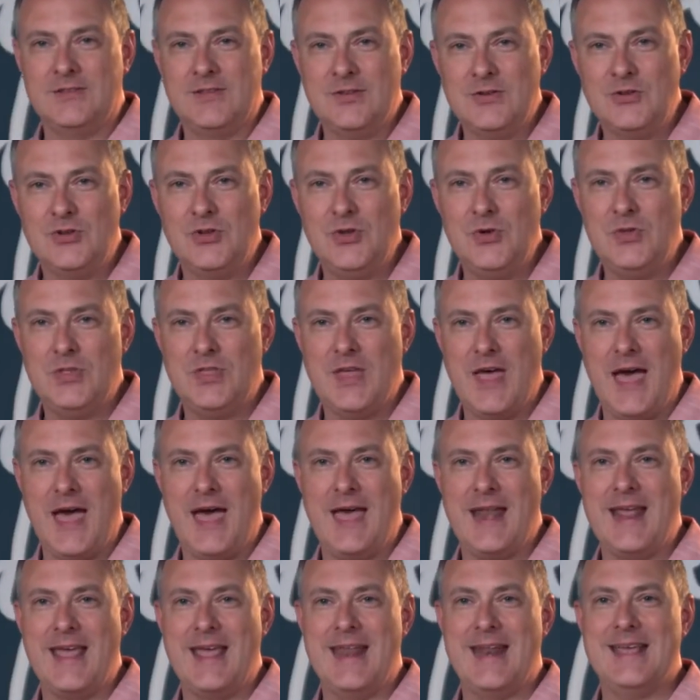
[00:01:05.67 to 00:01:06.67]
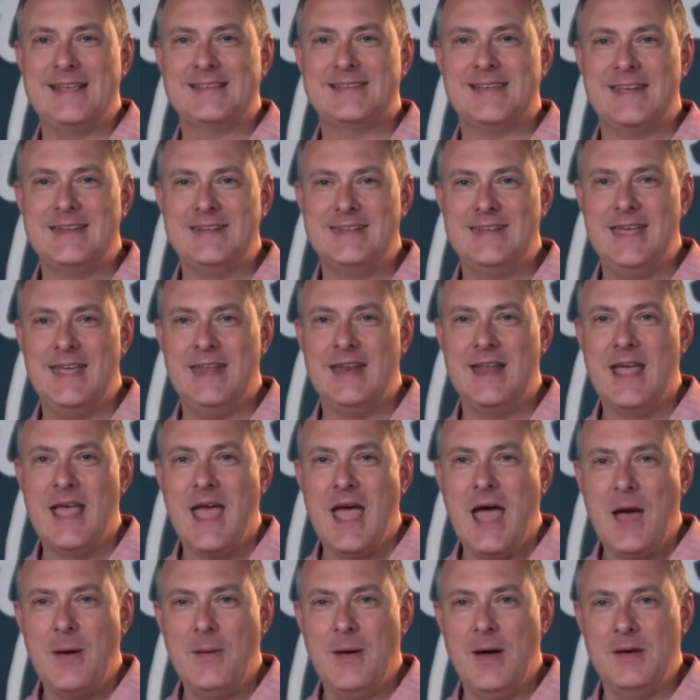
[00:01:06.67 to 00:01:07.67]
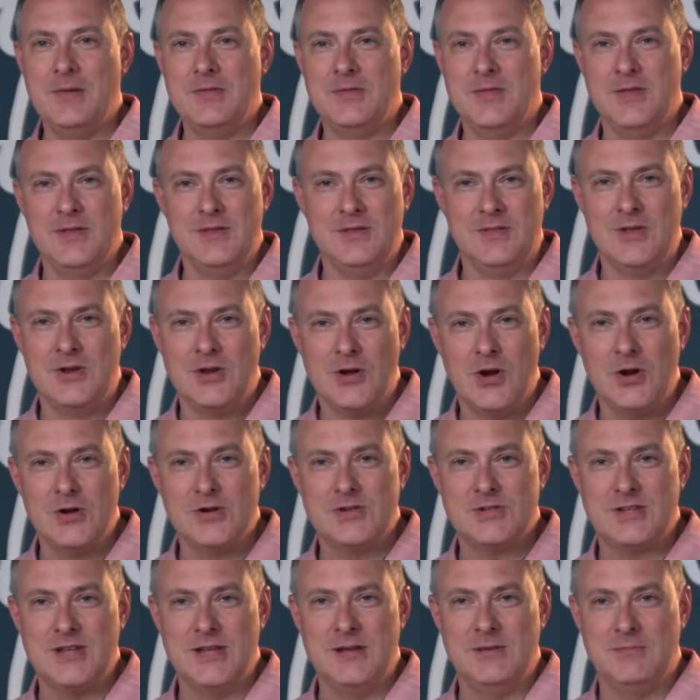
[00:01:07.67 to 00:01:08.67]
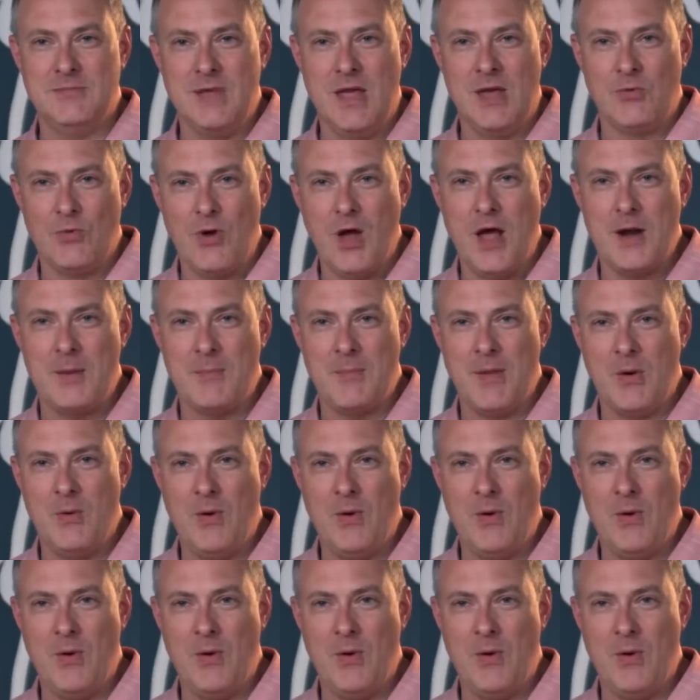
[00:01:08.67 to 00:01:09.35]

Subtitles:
to do that. And as I did, the nurse and Rhonda, my